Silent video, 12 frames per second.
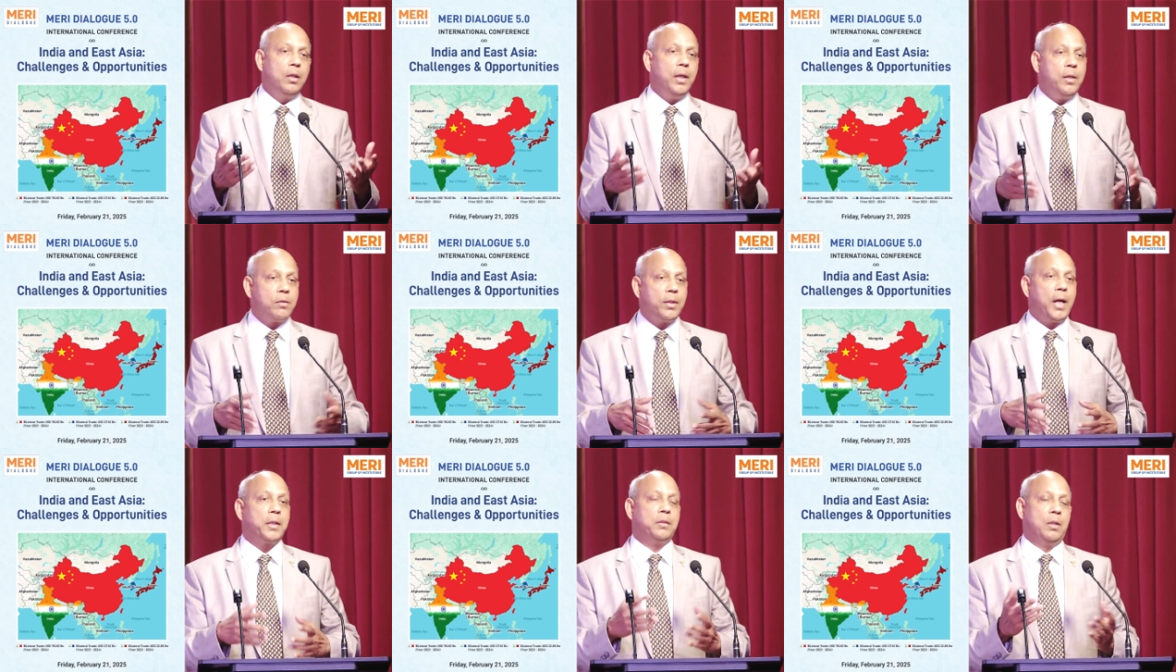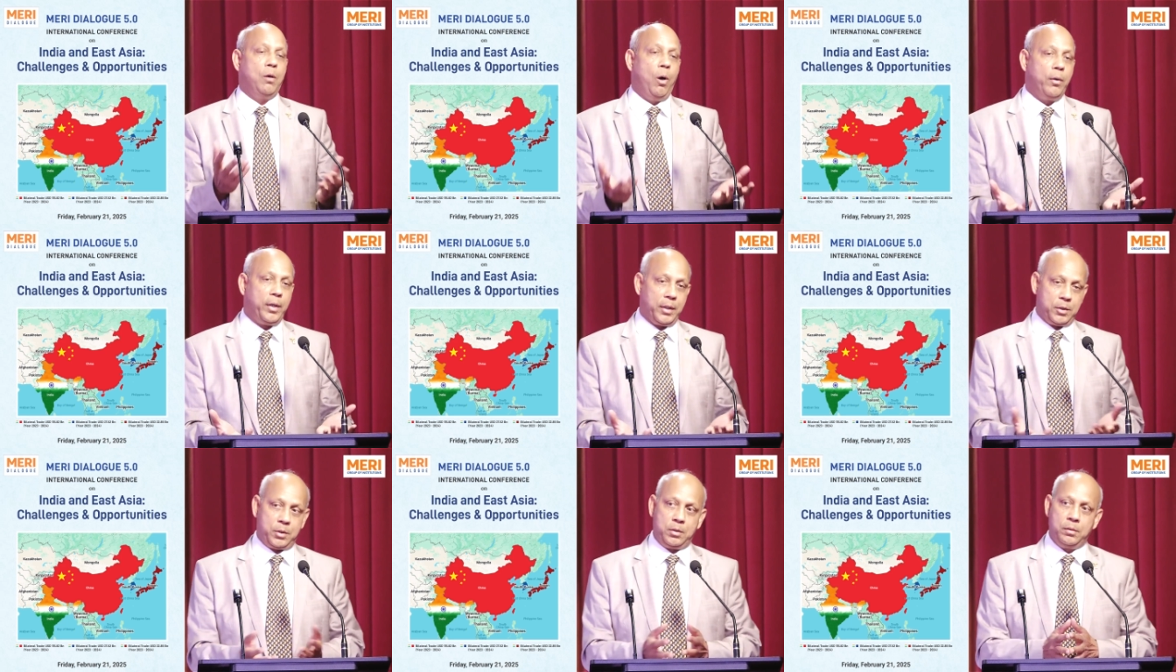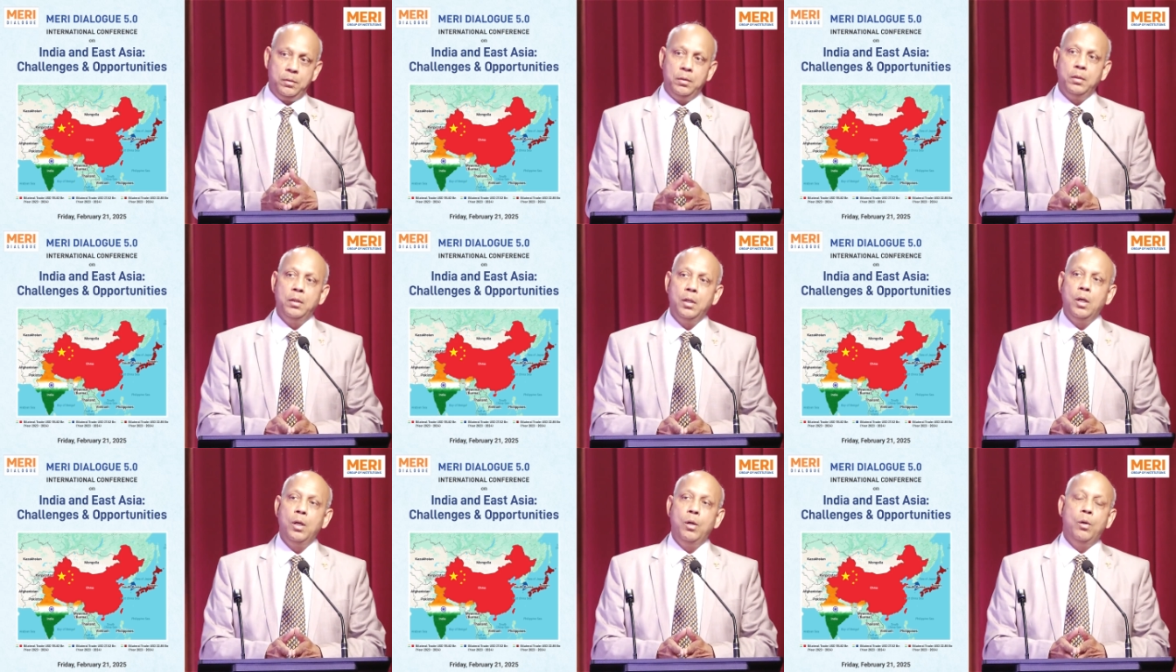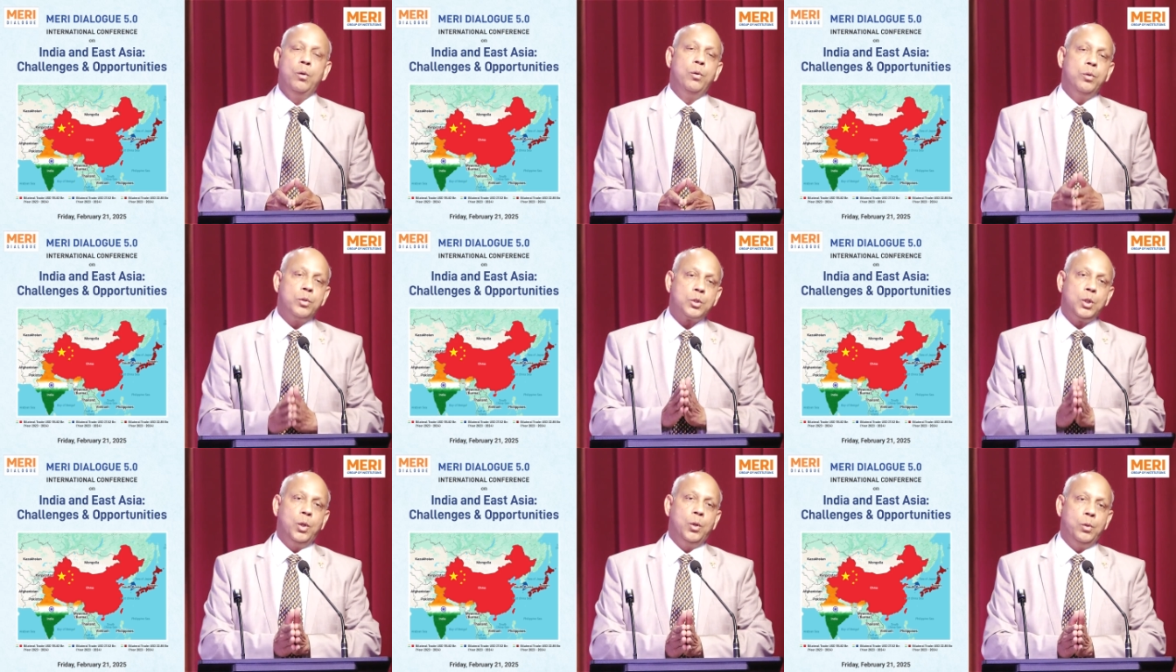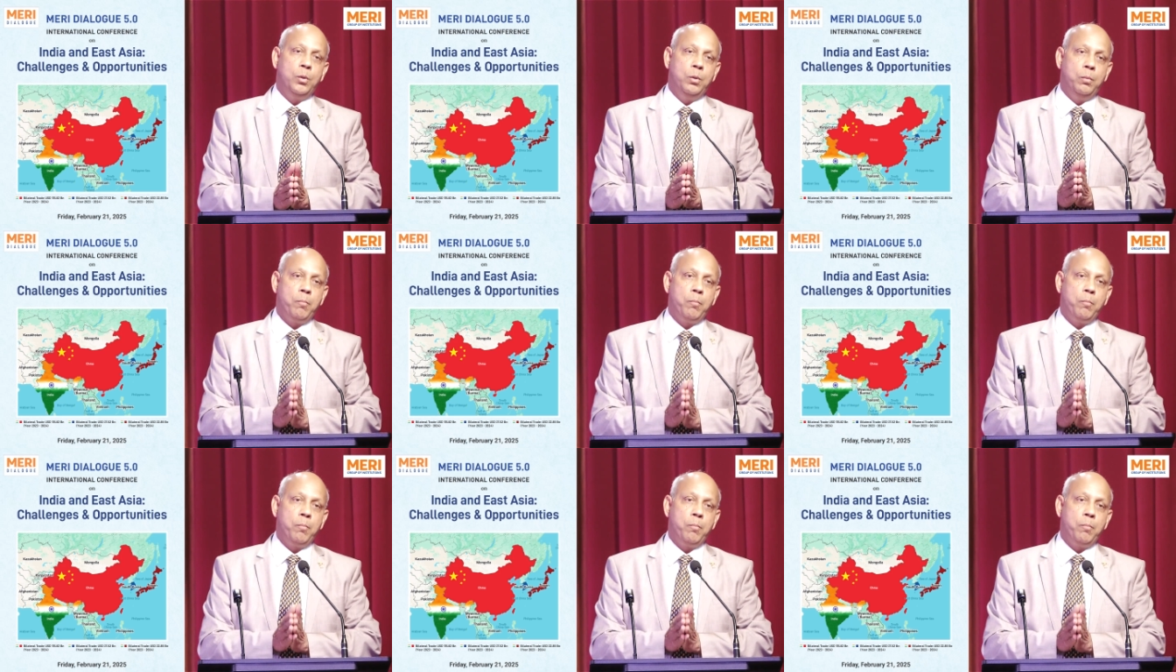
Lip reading: international context. So,